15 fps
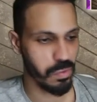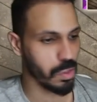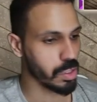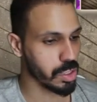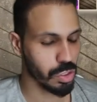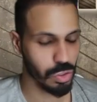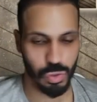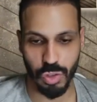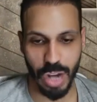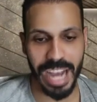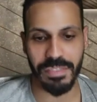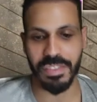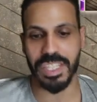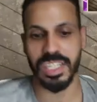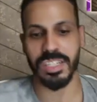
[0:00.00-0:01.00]
First
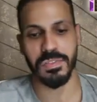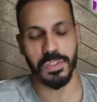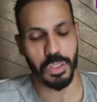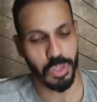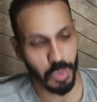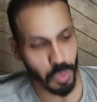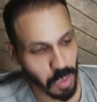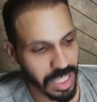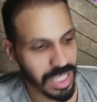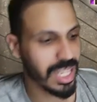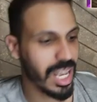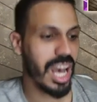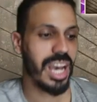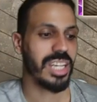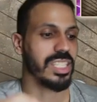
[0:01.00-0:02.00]
drafted, first one
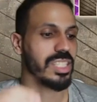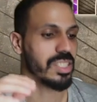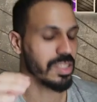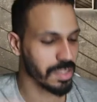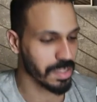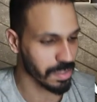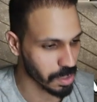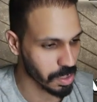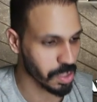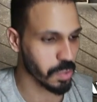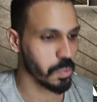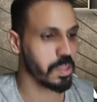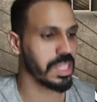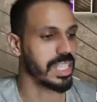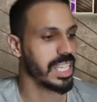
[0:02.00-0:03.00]
signed, first
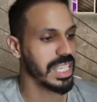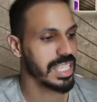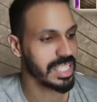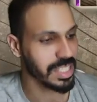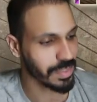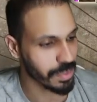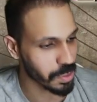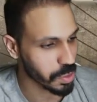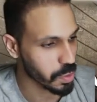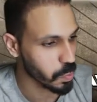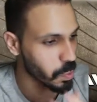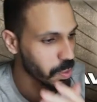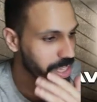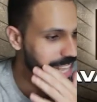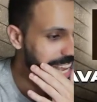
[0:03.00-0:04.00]
one this, first
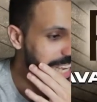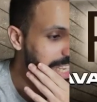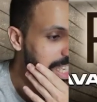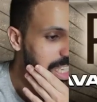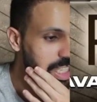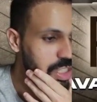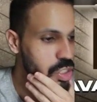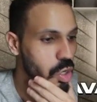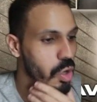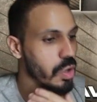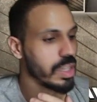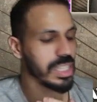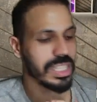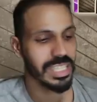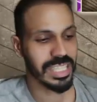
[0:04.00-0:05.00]
one that.
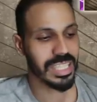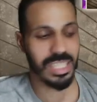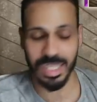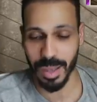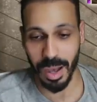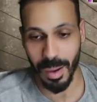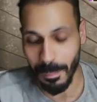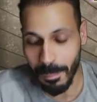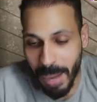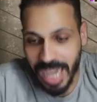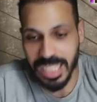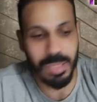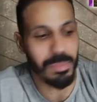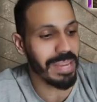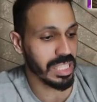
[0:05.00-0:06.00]
So this is
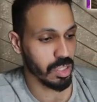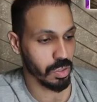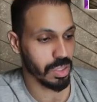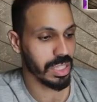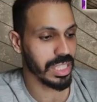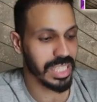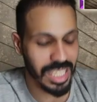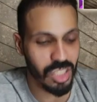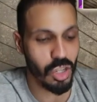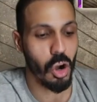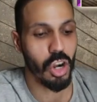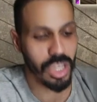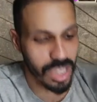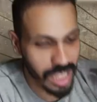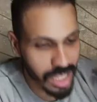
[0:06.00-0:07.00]
monumental. These
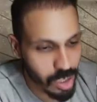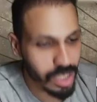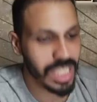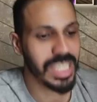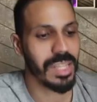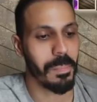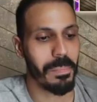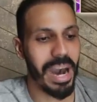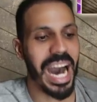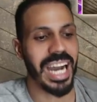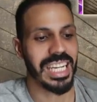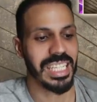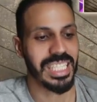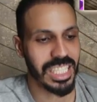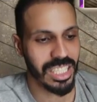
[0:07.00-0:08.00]
are literally the
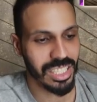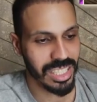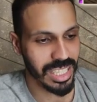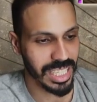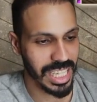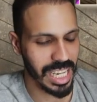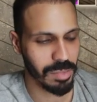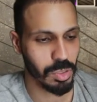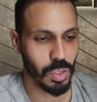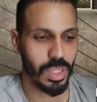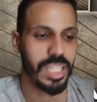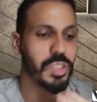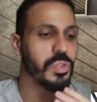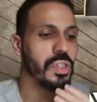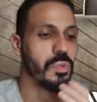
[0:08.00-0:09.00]
pioneers of the game. So
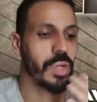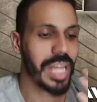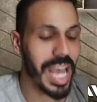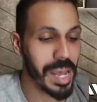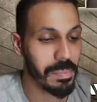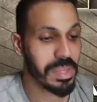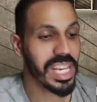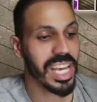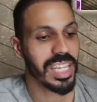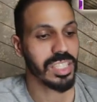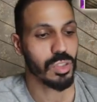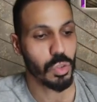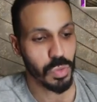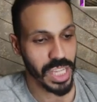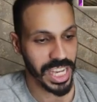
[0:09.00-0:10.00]
let's read what NBA
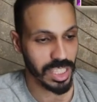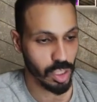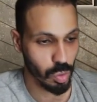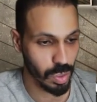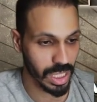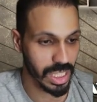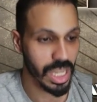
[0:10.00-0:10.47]
2K tweeted.